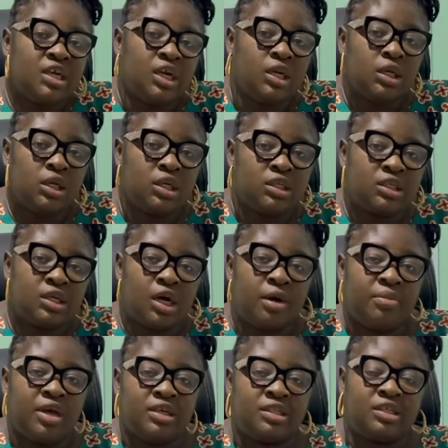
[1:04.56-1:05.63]
in this
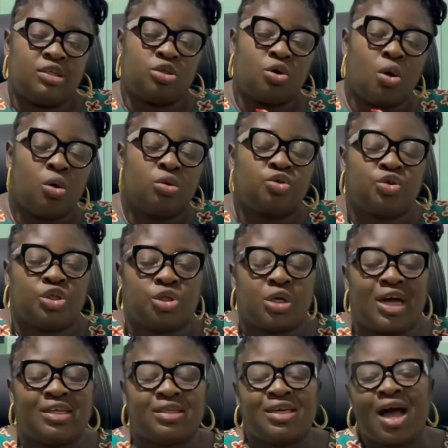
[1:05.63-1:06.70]
estate called Treasure
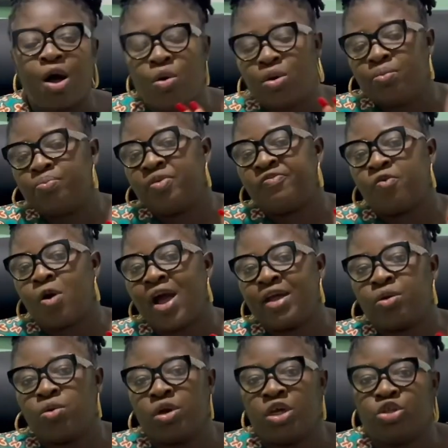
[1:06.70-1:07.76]
Garden. Now, before I
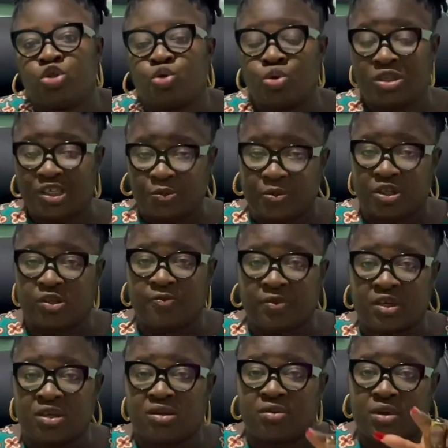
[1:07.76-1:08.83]
go into the
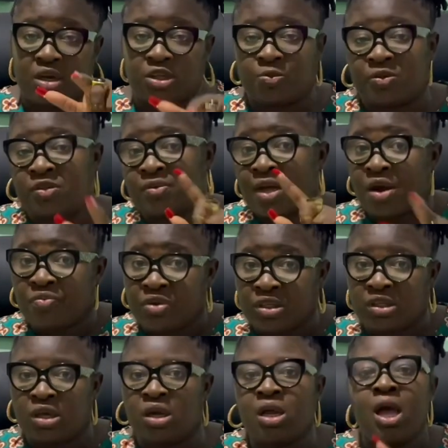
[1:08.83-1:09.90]
specific
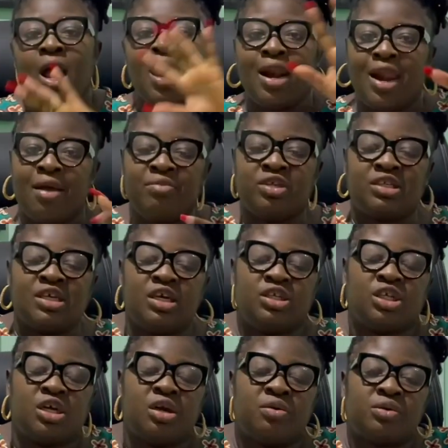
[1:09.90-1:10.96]
reason, let me say a
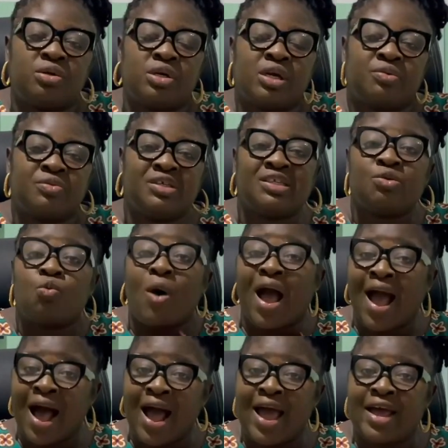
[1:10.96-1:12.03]
generic reason
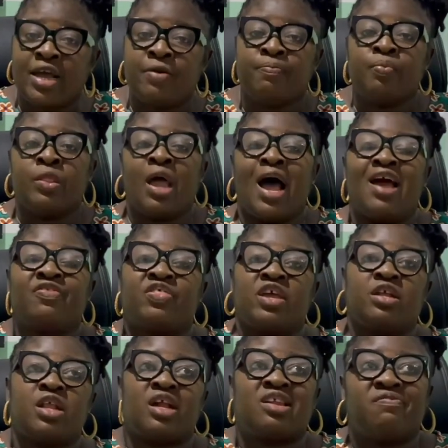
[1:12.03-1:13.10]
why I
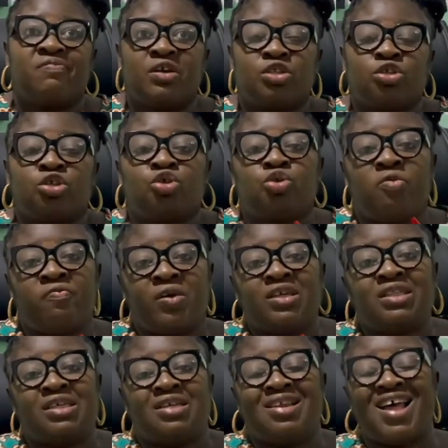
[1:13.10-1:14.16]
think that investors should
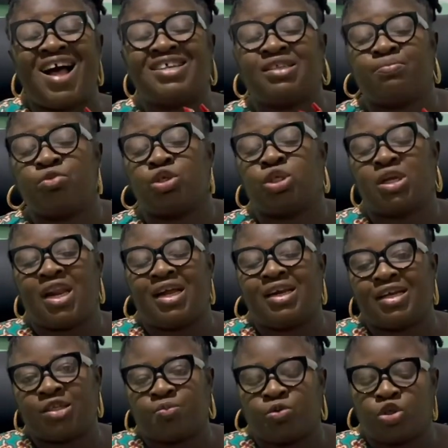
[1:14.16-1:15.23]
invest in as much land
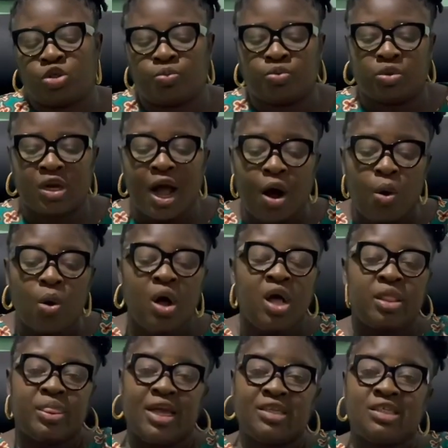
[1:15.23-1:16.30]
as possible. Now,
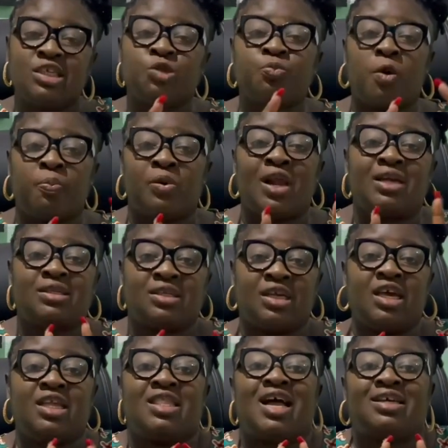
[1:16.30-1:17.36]
there's this popular
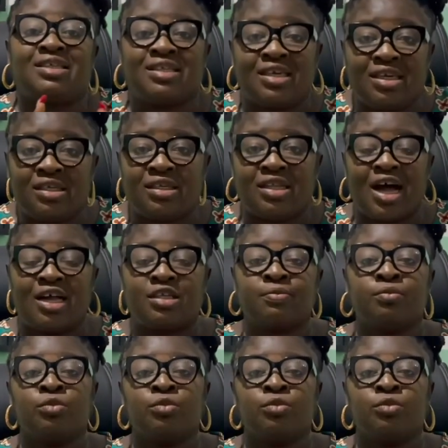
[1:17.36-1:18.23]
saying that says that